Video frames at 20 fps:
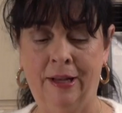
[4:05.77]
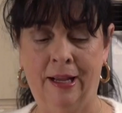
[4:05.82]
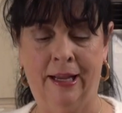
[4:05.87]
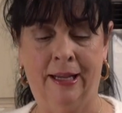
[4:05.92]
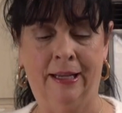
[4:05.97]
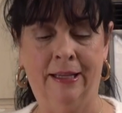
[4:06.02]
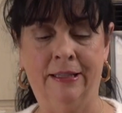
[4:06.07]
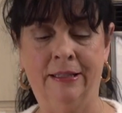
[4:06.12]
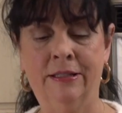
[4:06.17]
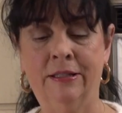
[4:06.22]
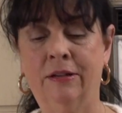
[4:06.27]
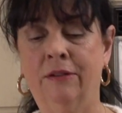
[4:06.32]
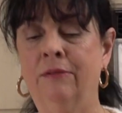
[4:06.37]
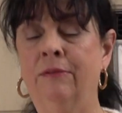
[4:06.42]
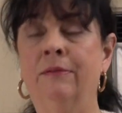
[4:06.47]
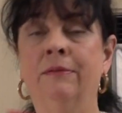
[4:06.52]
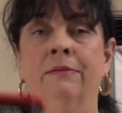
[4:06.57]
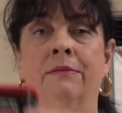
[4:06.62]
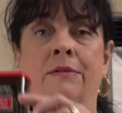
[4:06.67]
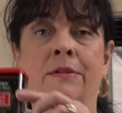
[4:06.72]
hand:
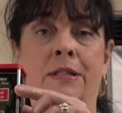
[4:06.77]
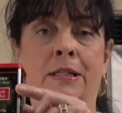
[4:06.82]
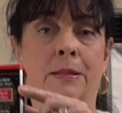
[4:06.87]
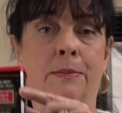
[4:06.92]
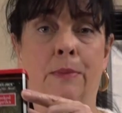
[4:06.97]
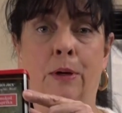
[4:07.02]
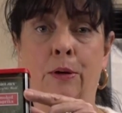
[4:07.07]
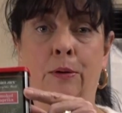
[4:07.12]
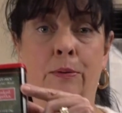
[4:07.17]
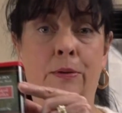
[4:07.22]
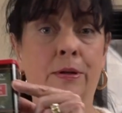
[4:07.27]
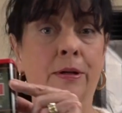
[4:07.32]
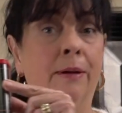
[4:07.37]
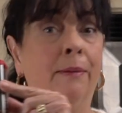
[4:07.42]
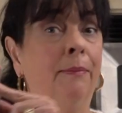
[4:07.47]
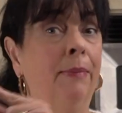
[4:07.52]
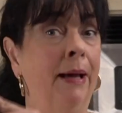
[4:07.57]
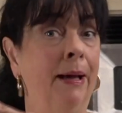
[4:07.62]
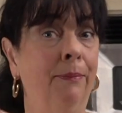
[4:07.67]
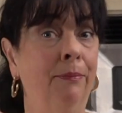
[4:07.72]
smoked
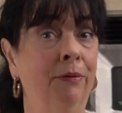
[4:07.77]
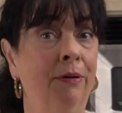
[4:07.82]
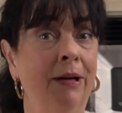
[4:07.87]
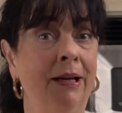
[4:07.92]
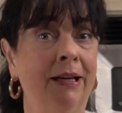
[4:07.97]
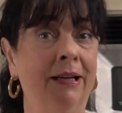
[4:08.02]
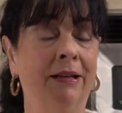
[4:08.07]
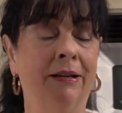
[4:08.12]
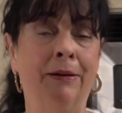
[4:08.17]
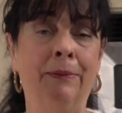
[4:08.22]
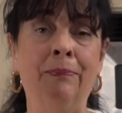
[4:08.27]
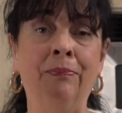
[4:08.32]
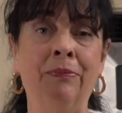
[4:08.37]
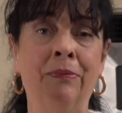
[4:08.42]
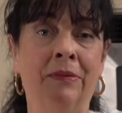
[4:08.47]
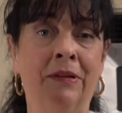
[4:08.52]
paprika.